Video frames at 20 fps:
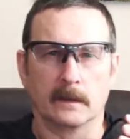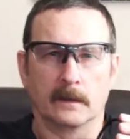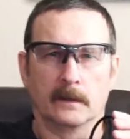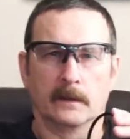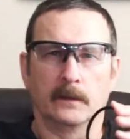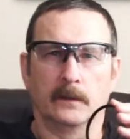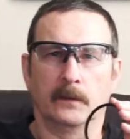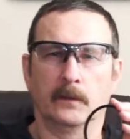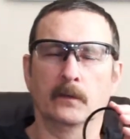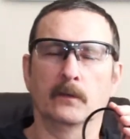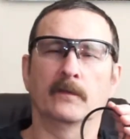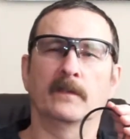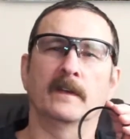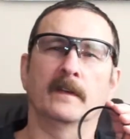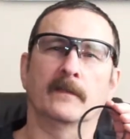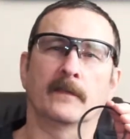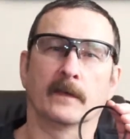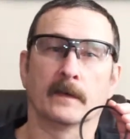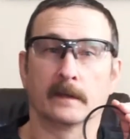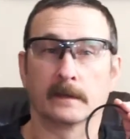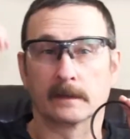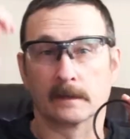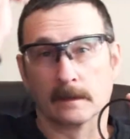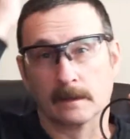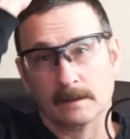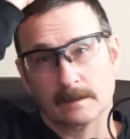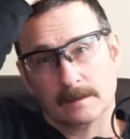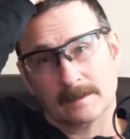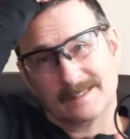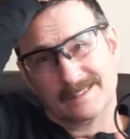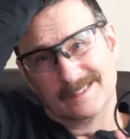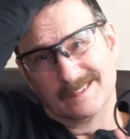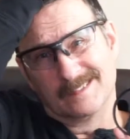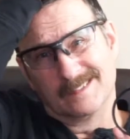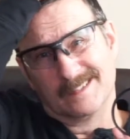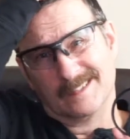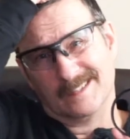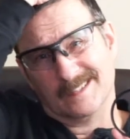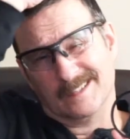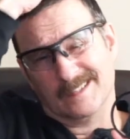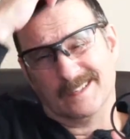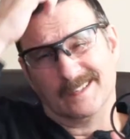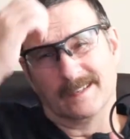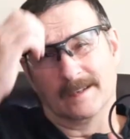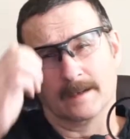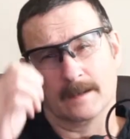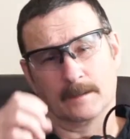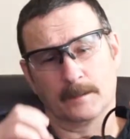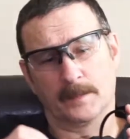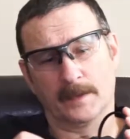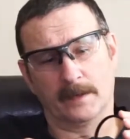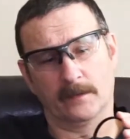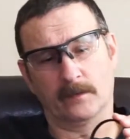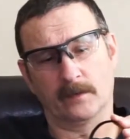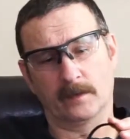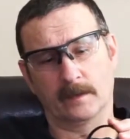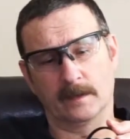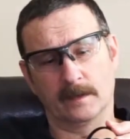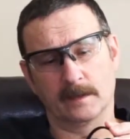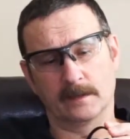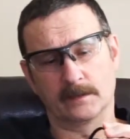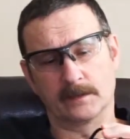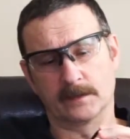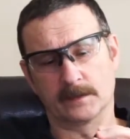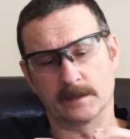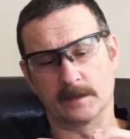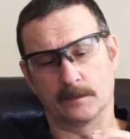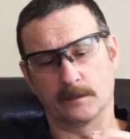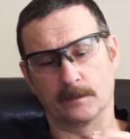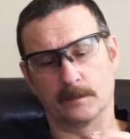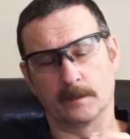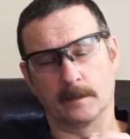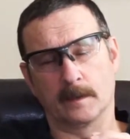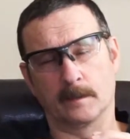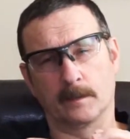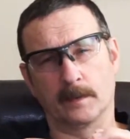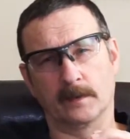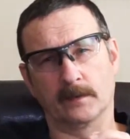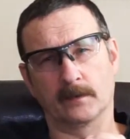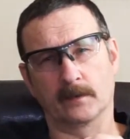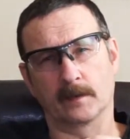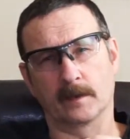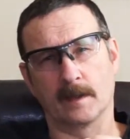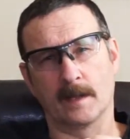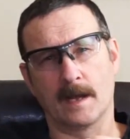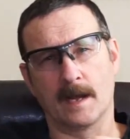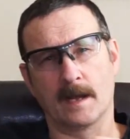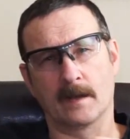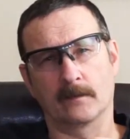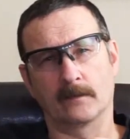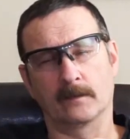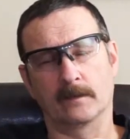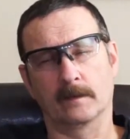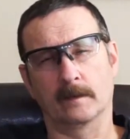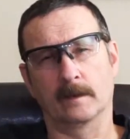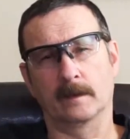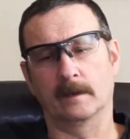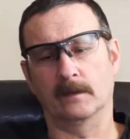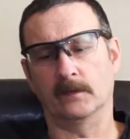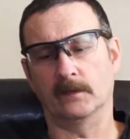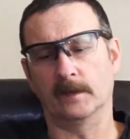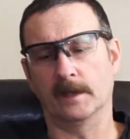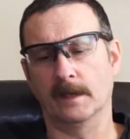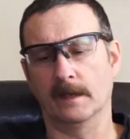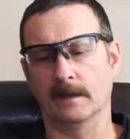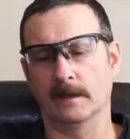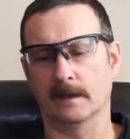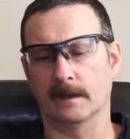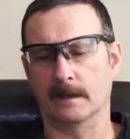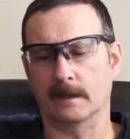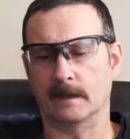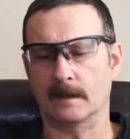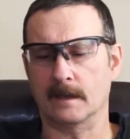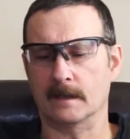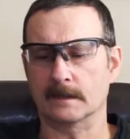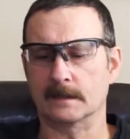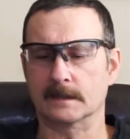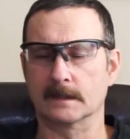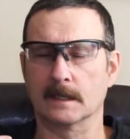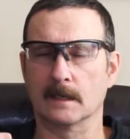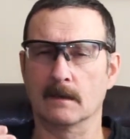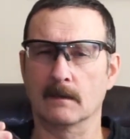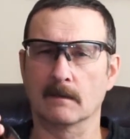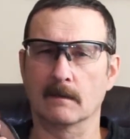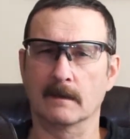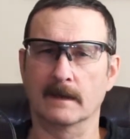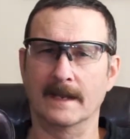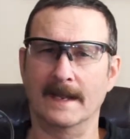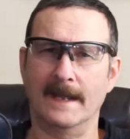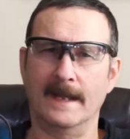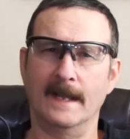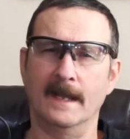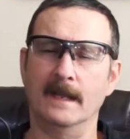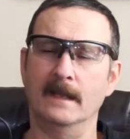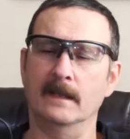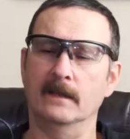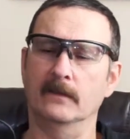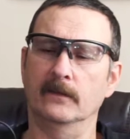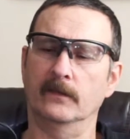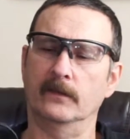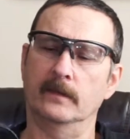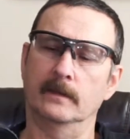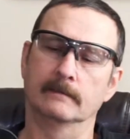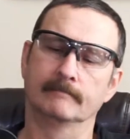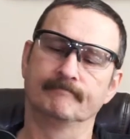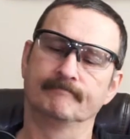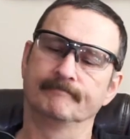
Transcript: UV filter. Basically, it's just a piece of glass. They say that it cuts down on haze.